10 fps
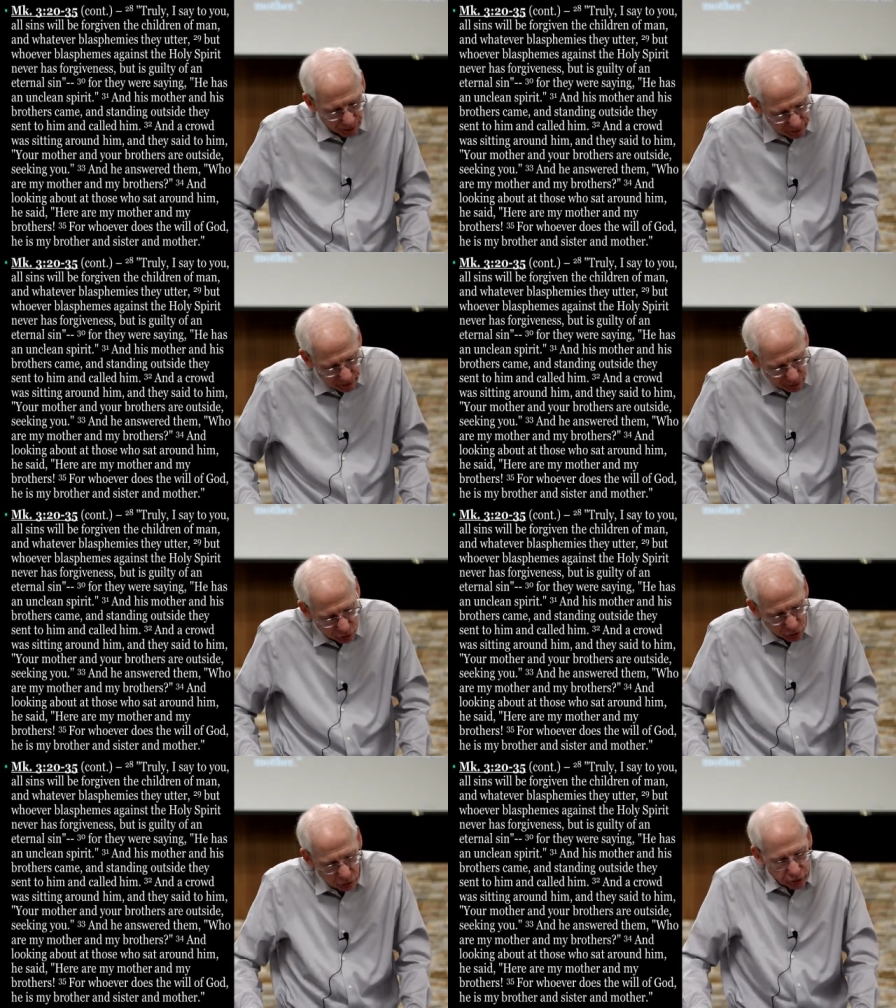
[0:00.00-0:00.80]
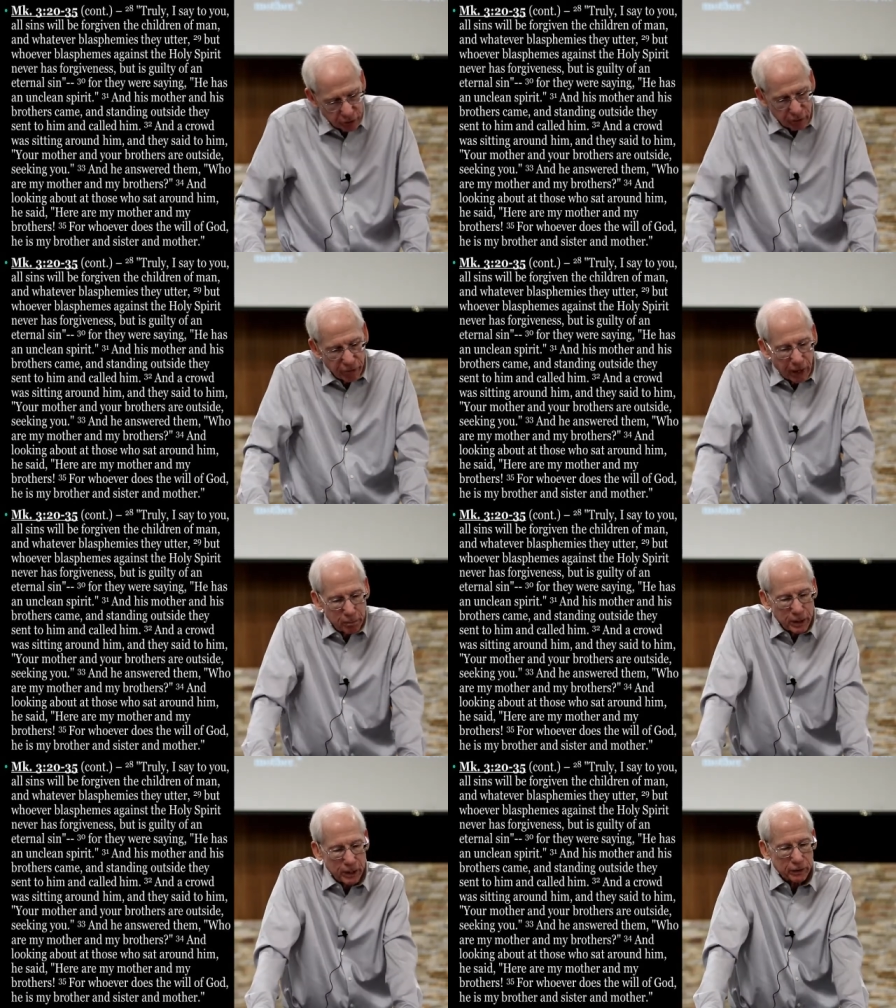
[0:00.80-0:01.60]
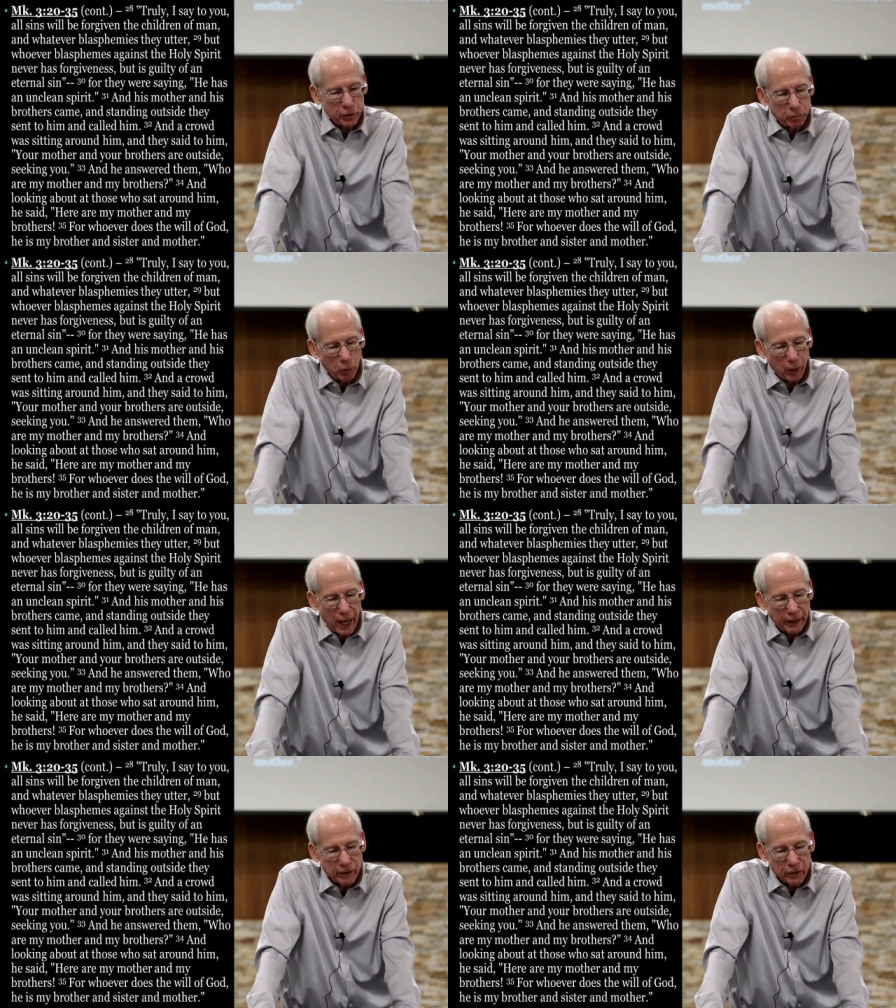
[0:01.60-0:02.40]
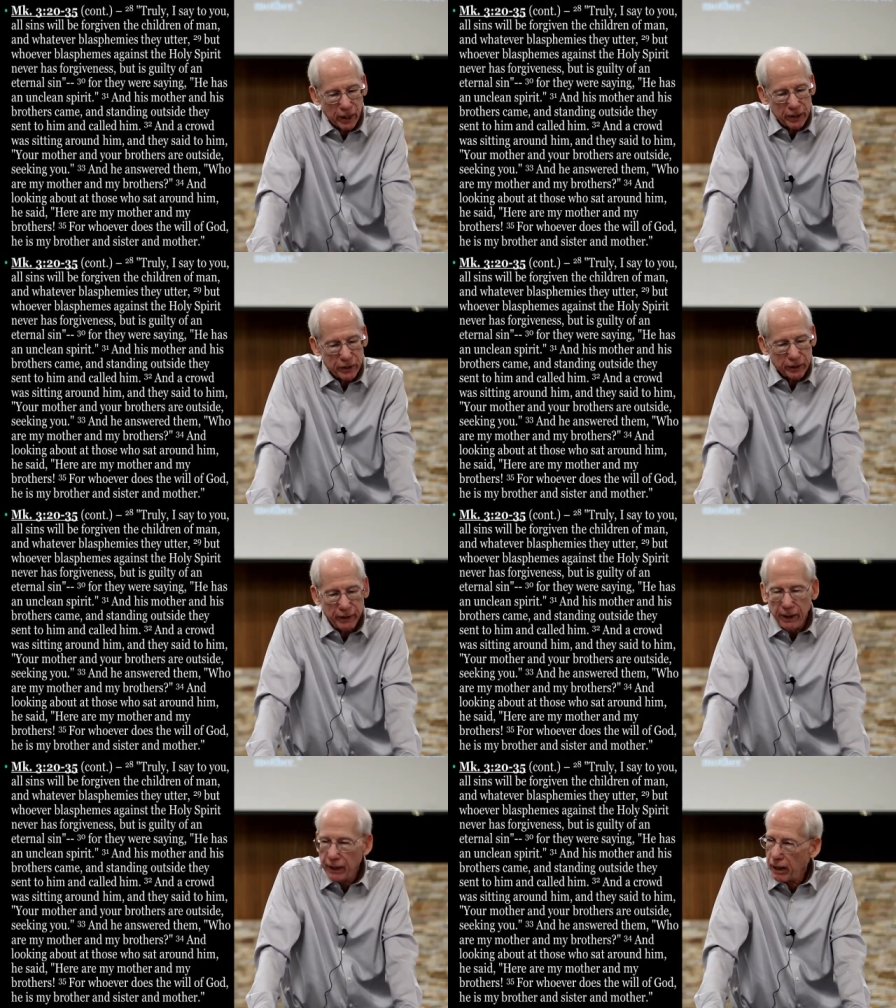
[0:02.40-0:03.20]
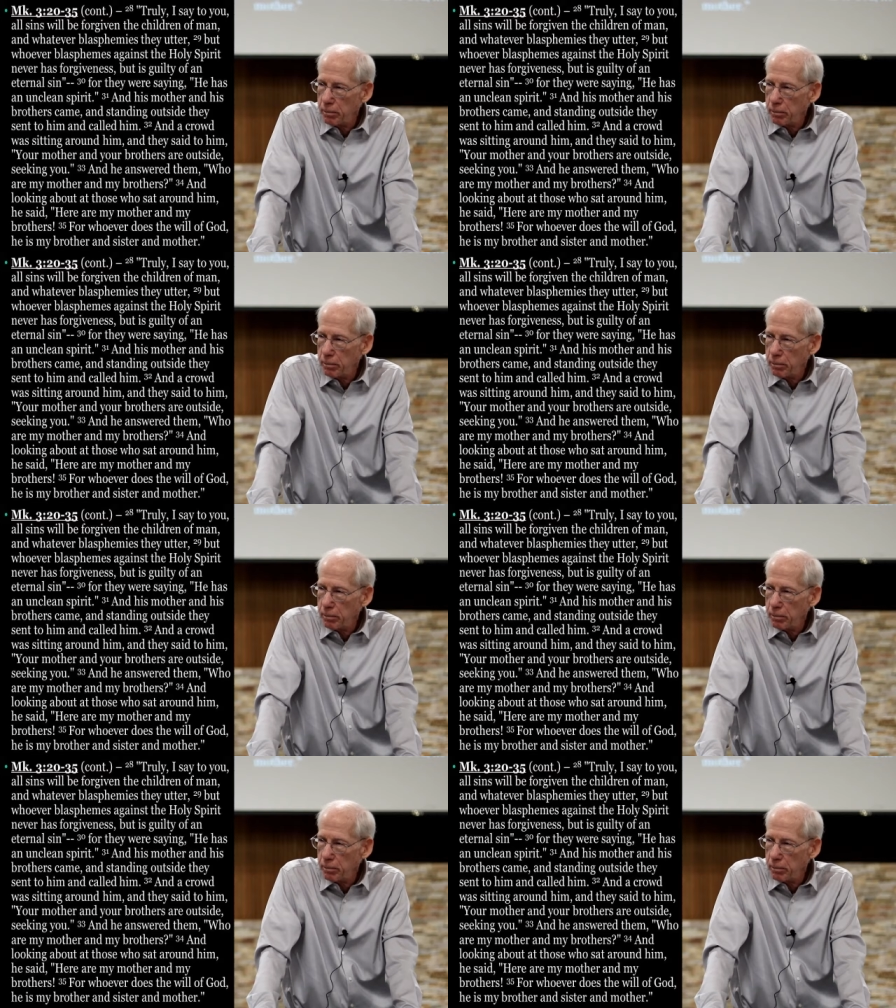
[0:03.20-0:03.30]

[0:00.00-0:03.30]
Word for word: by the insertion of that Beelzebul accusation,